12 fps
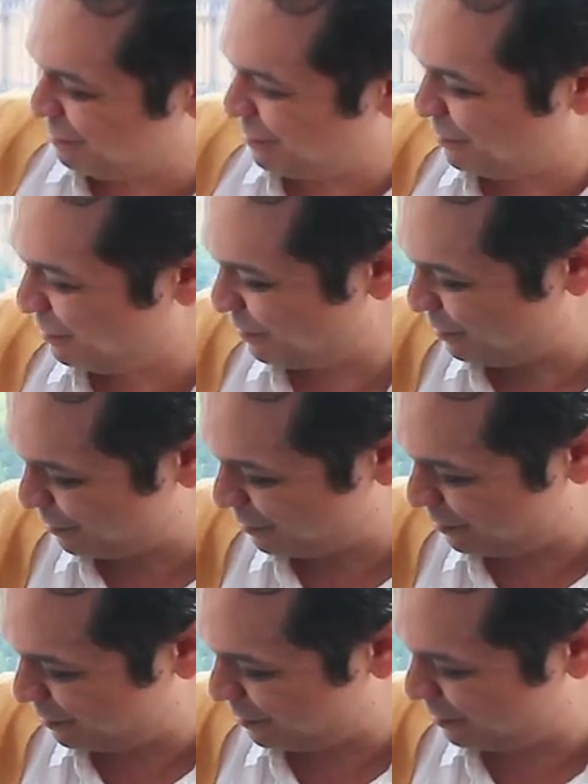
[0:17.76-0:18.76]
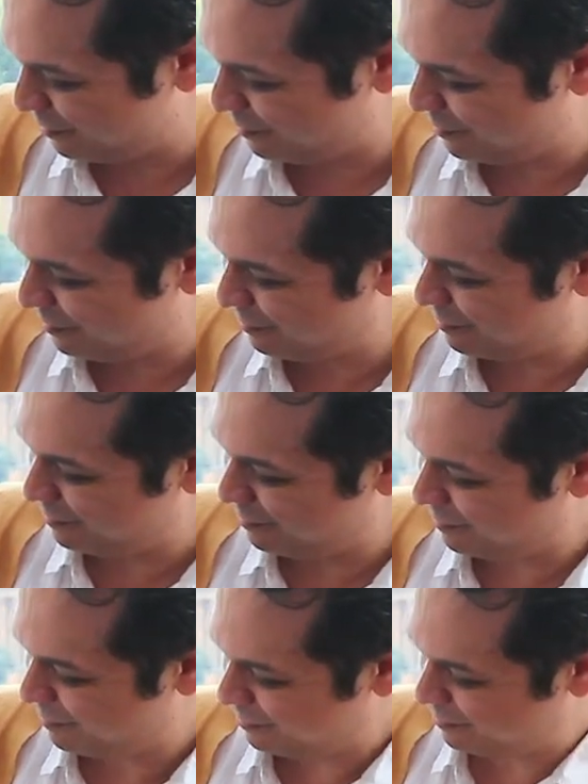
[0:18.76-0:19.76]

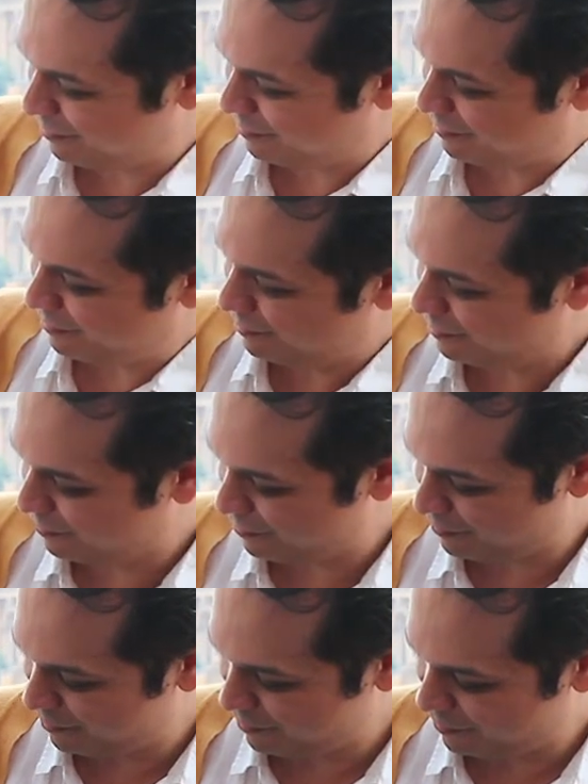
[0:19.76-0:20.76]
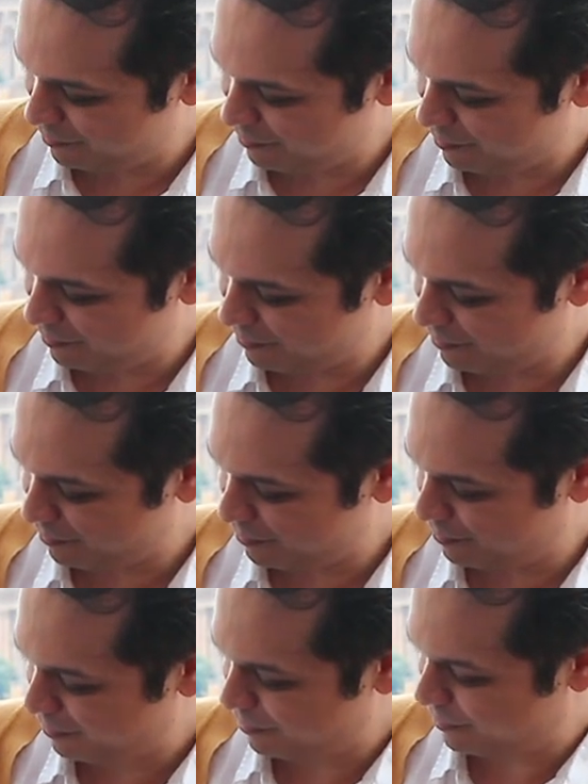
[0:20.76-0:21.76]

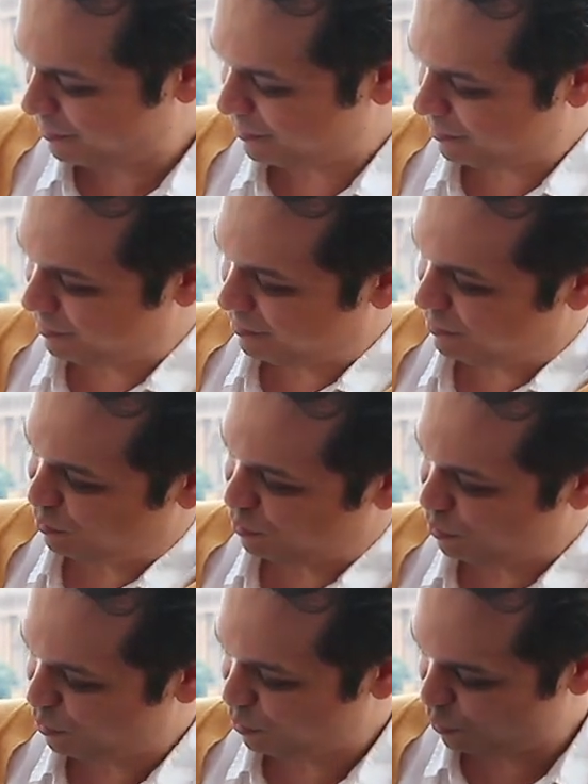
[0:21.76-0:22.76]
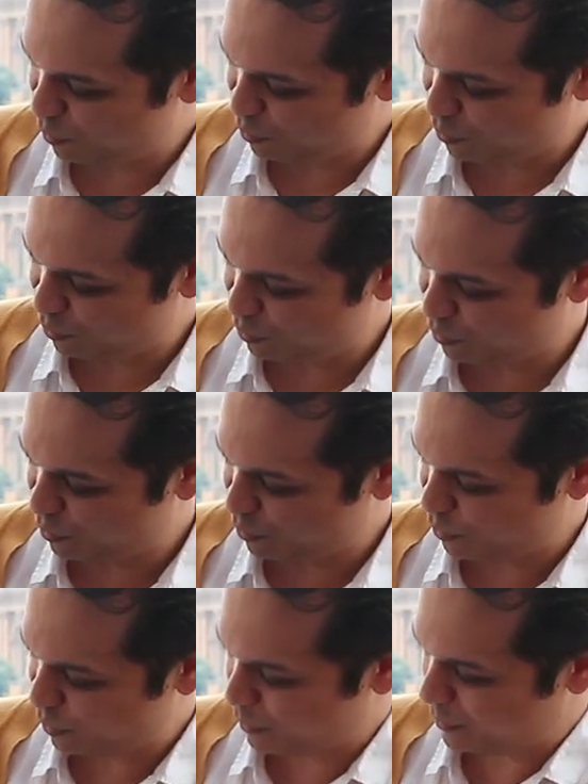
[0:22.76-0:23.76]

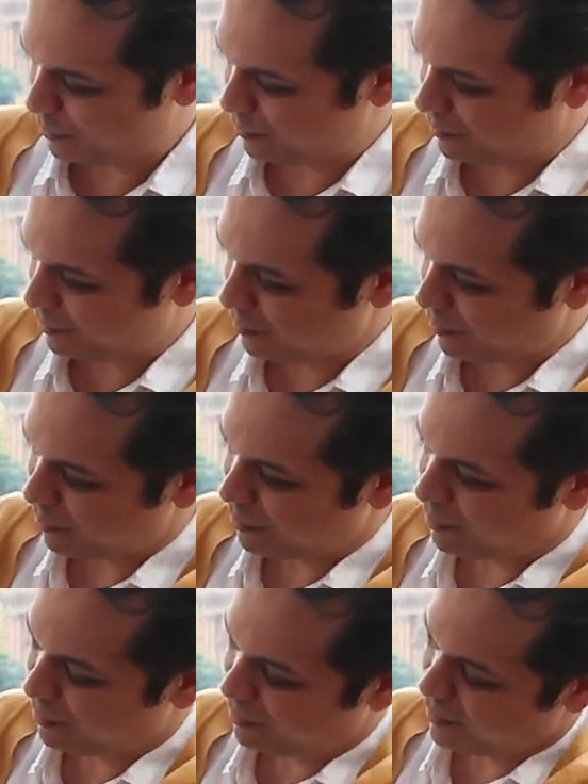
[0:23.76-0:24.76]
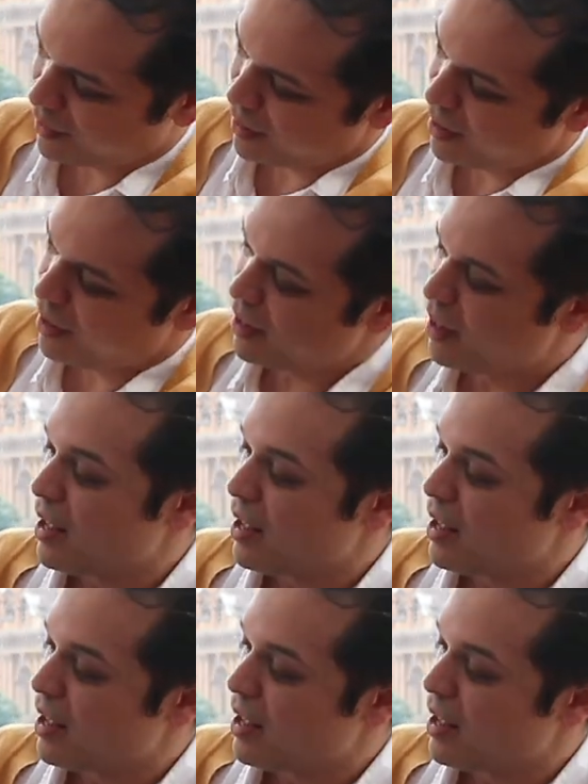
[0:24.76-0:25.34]
Nobody speaks.